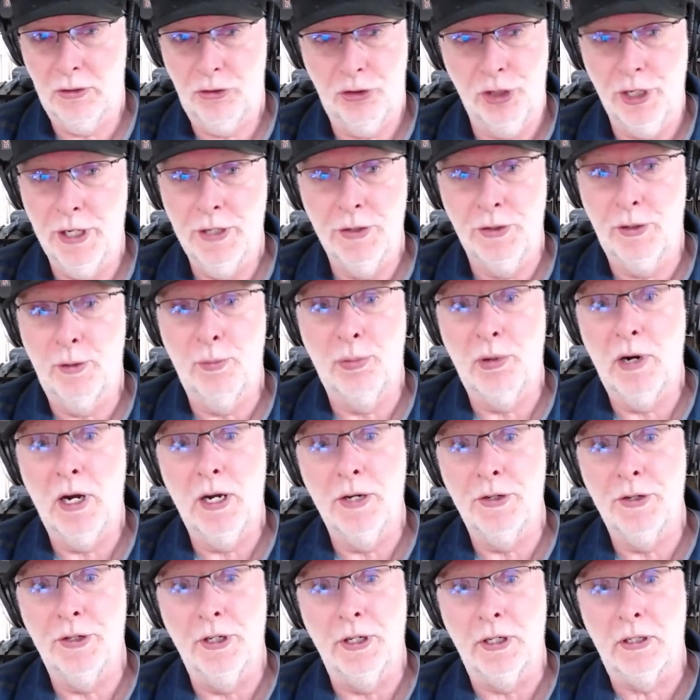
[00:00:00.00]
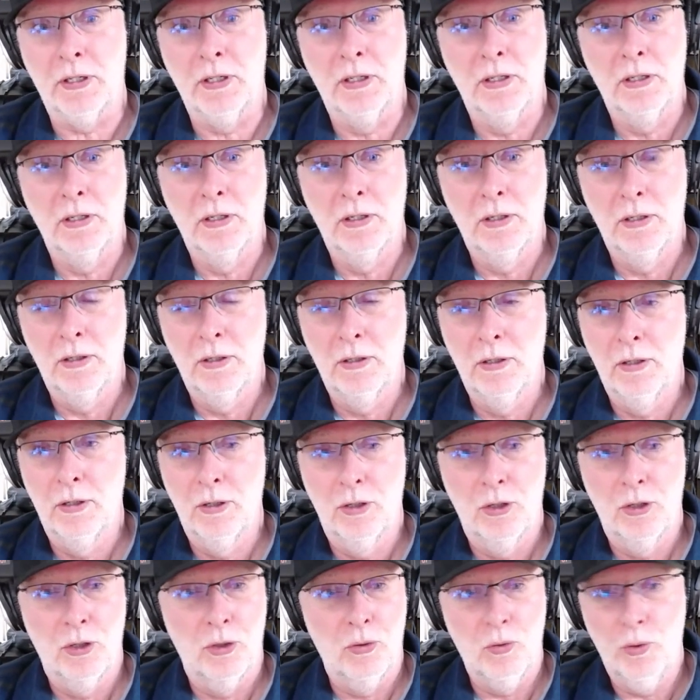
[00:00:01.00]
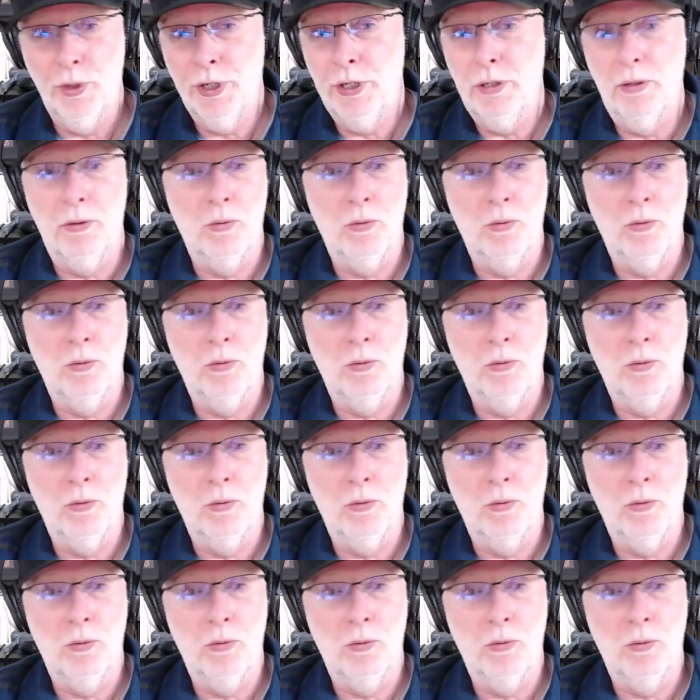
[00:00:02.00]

changed the project. We